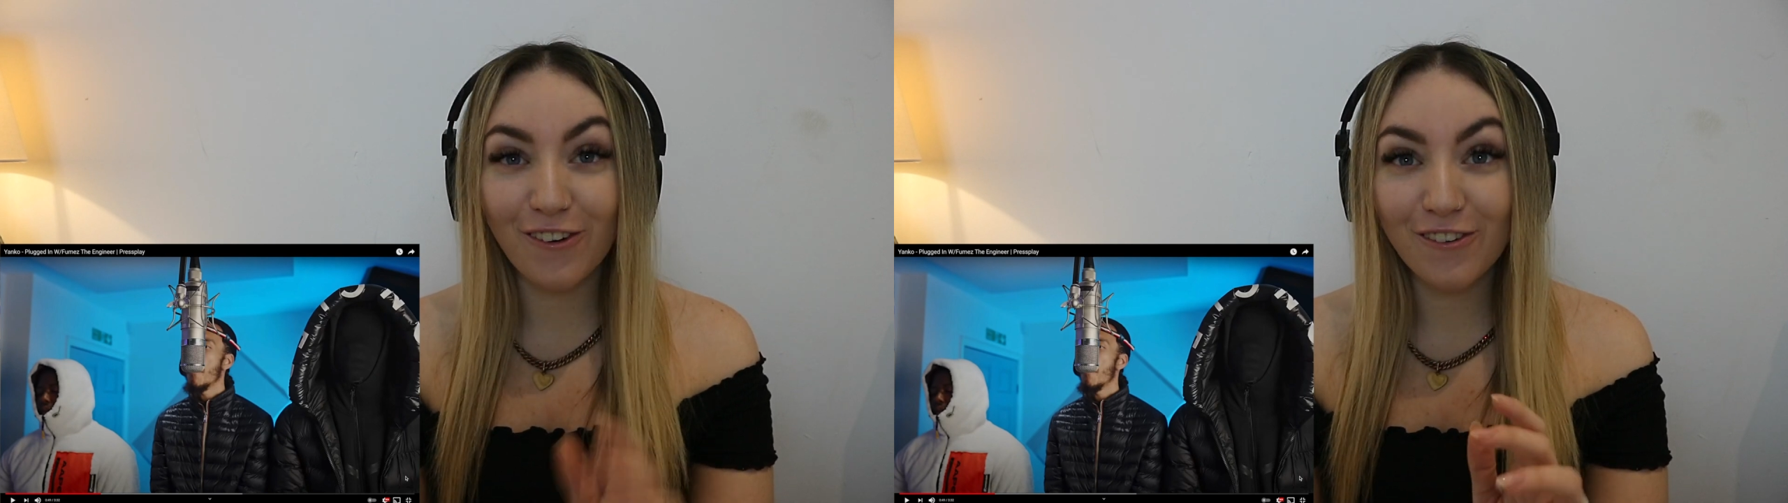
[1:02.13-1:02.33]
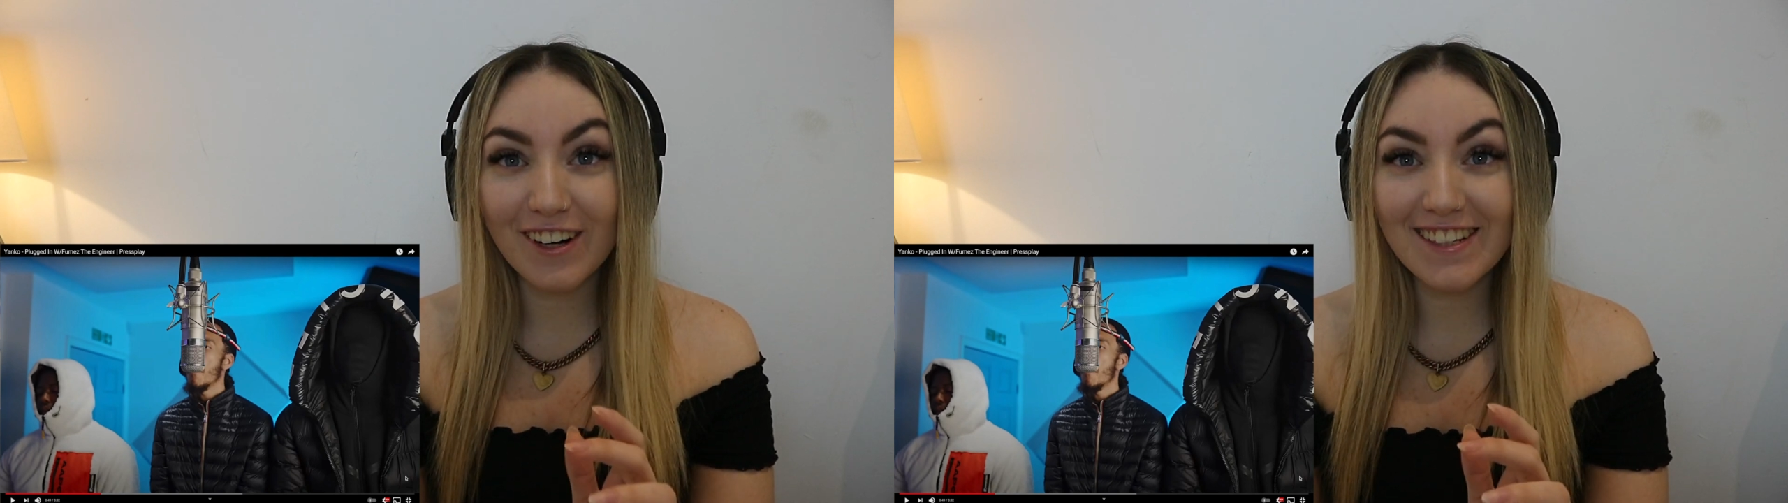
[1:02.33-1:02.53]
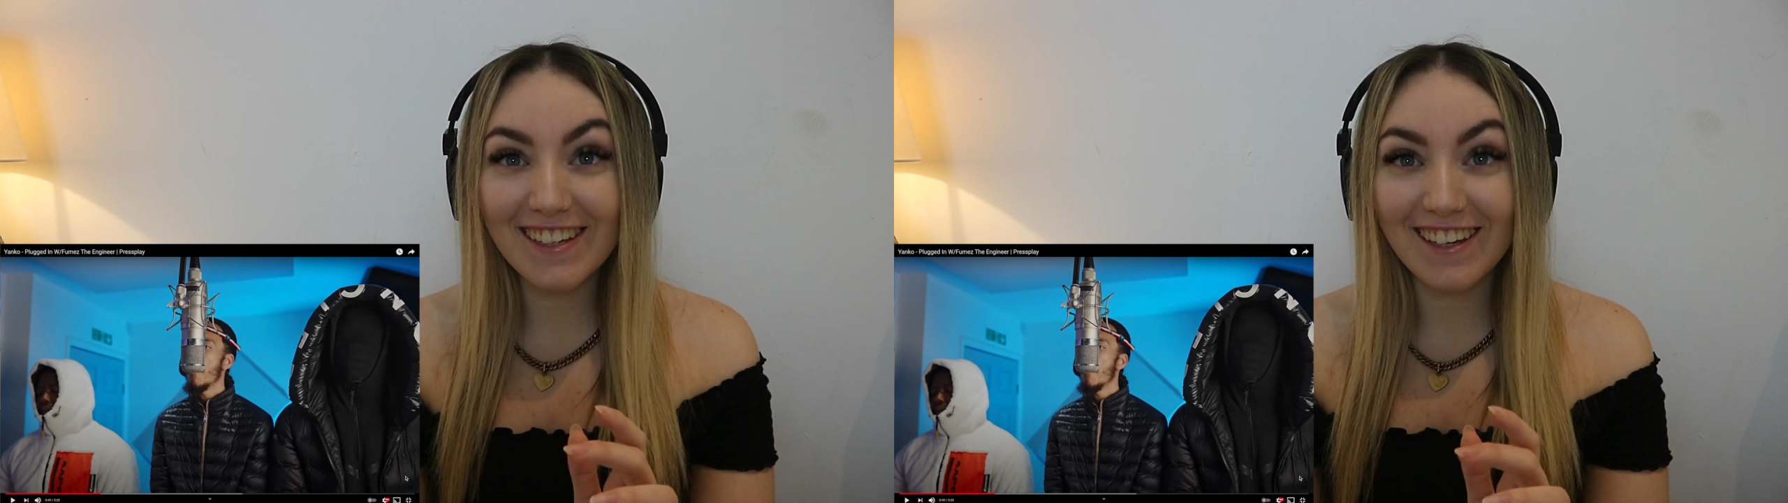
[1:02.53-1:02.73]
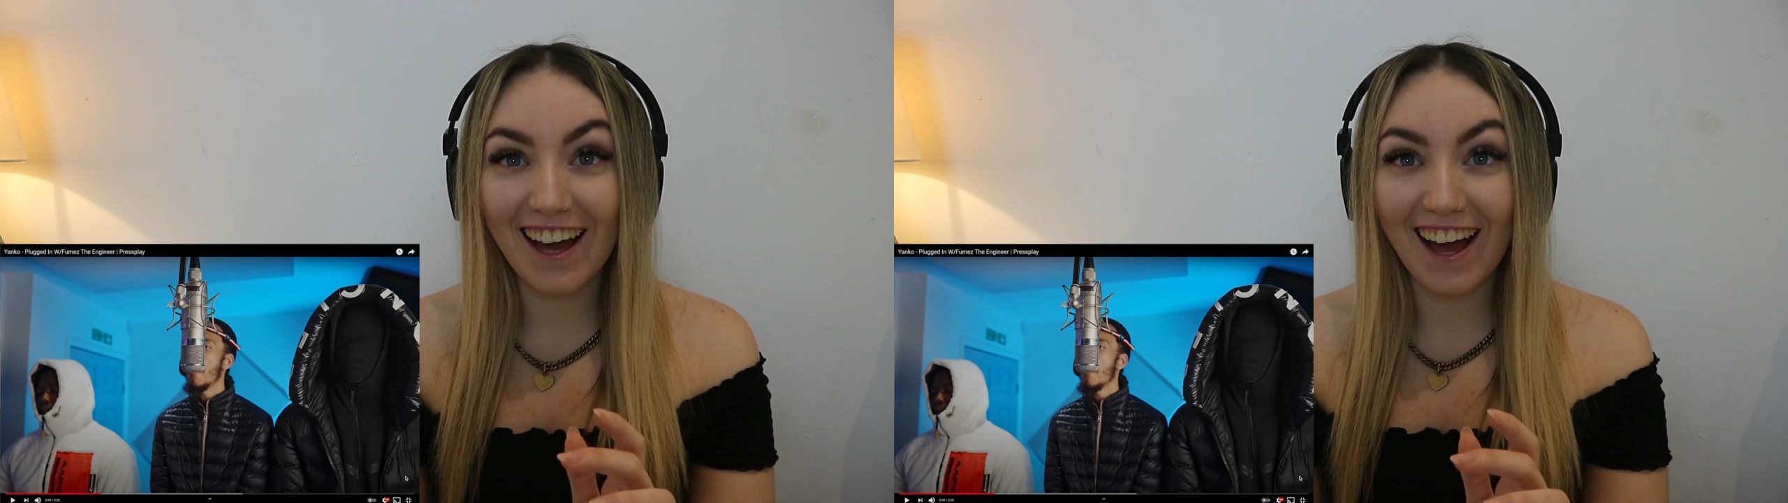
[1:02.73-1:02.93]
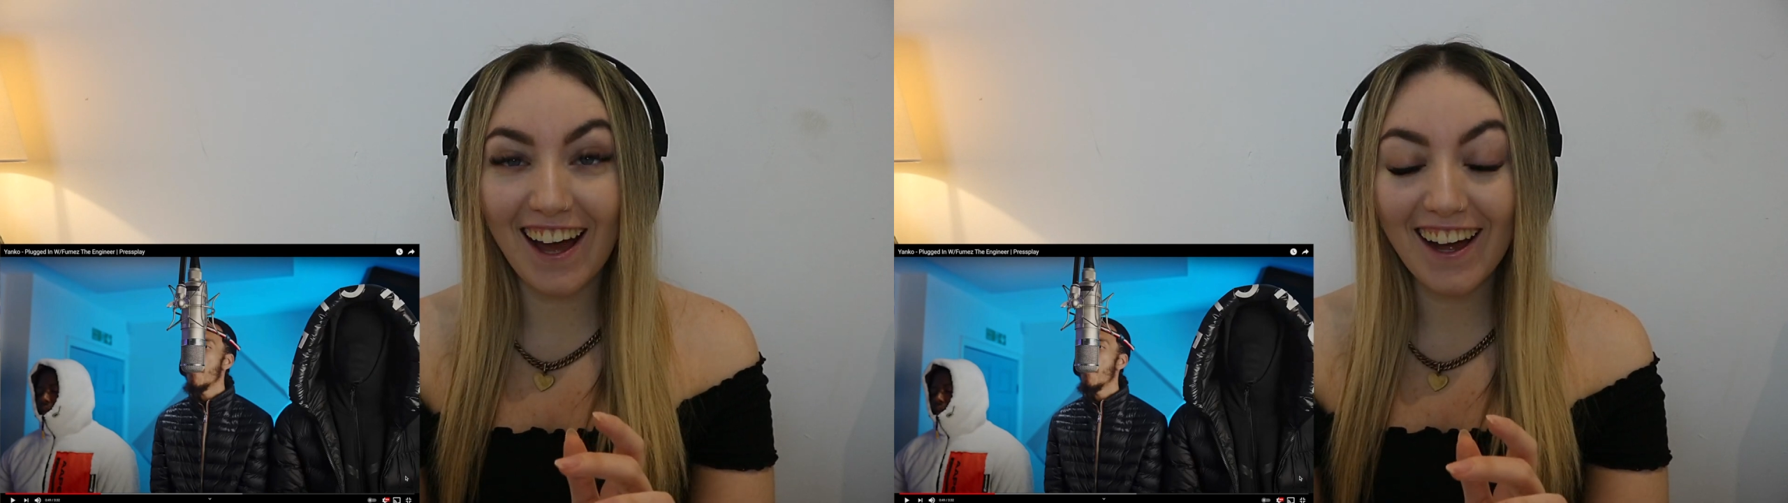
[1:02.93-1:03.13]
already,
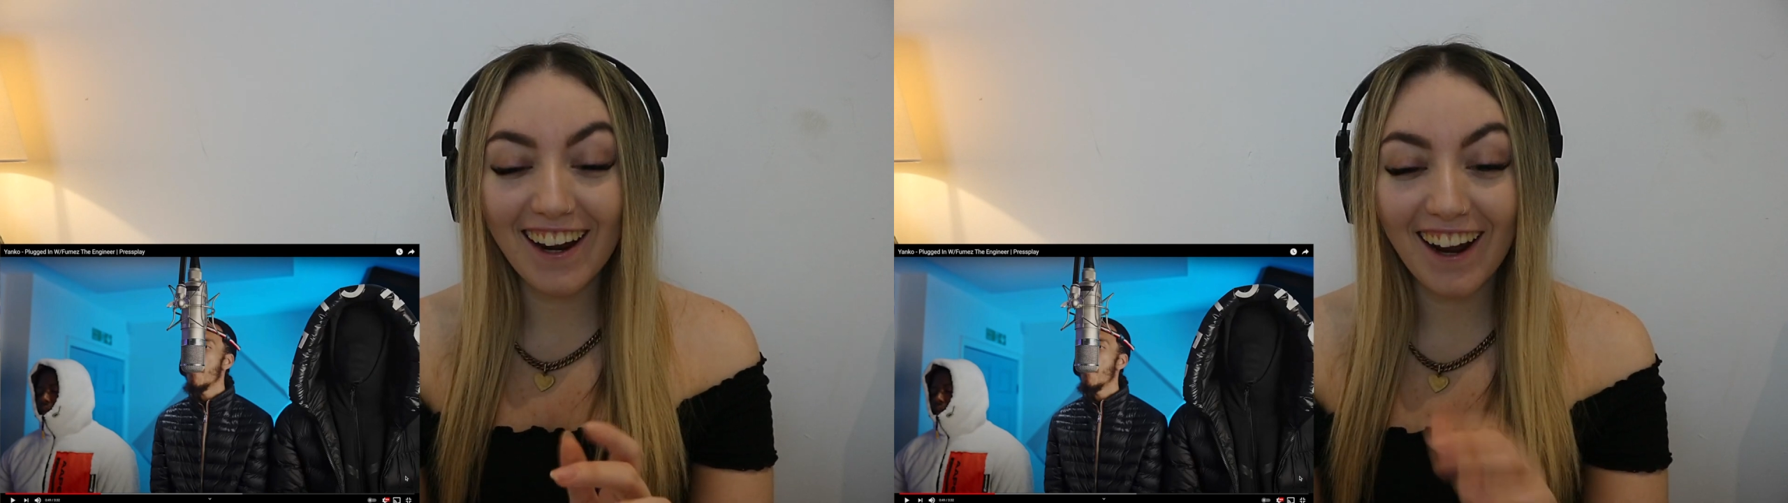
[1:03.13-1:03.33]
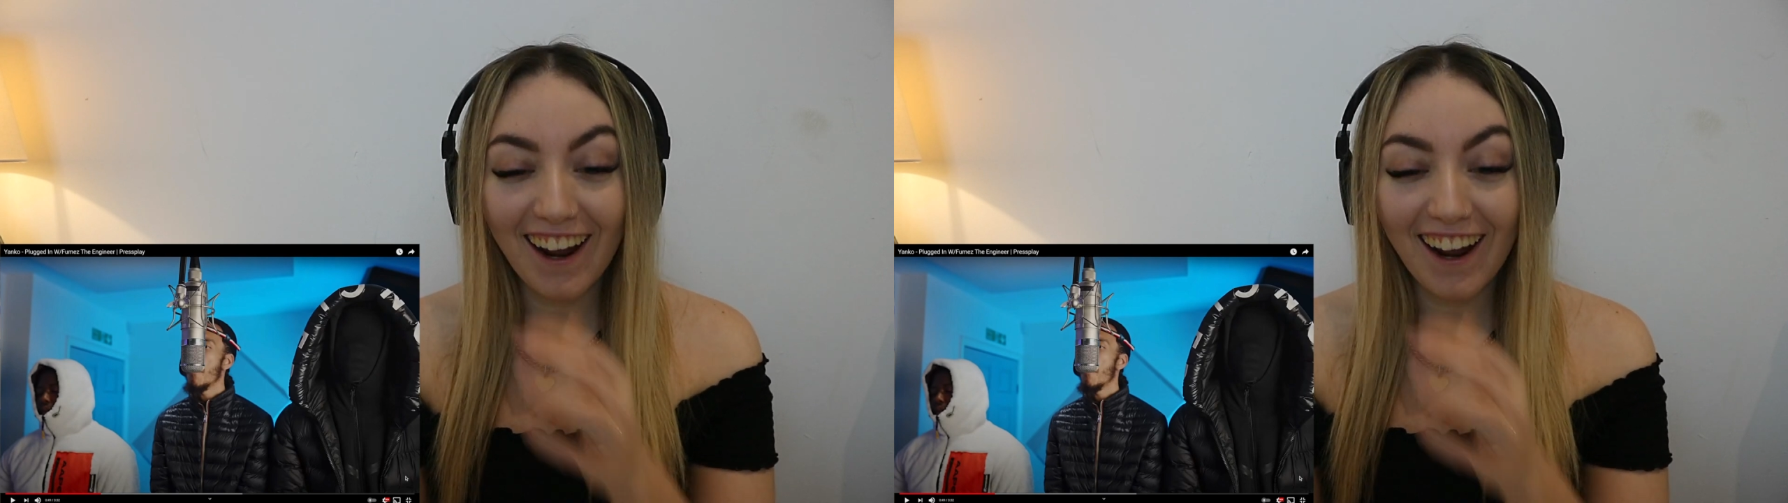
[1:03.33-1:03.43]
yeah?